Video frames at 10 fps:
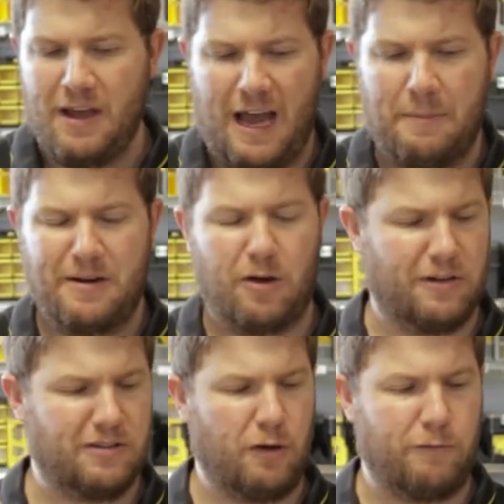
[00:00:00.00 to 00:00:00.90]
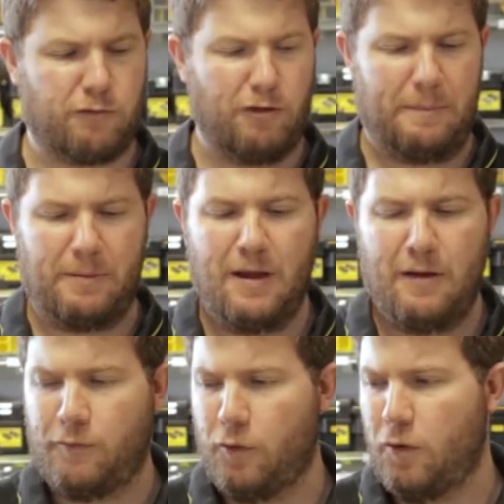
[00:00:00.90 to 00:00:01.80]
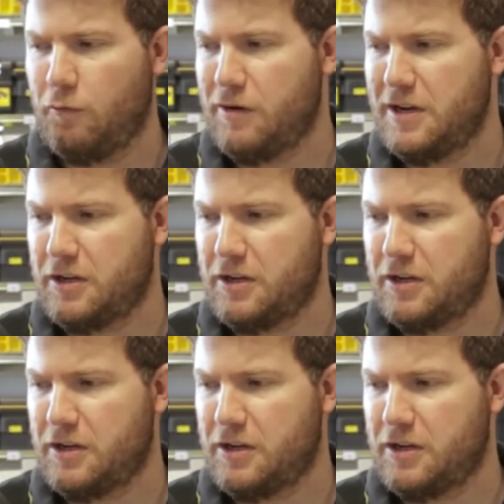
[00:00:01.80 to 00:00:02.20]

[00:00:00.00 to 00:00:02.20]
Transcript: And we've got the soft grip for really